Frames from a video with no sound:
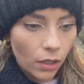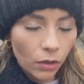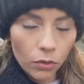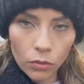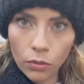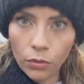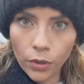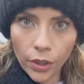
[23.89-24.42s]

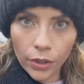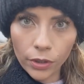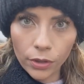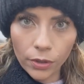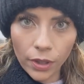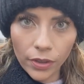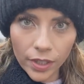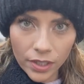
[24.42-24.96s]
although
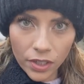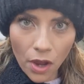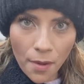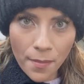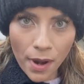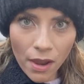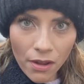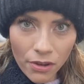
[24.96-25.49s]
this time
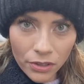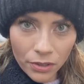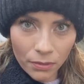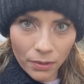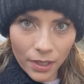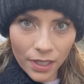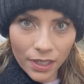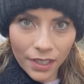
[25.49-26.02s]
last
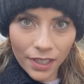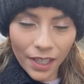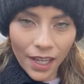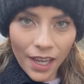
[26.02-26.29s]
week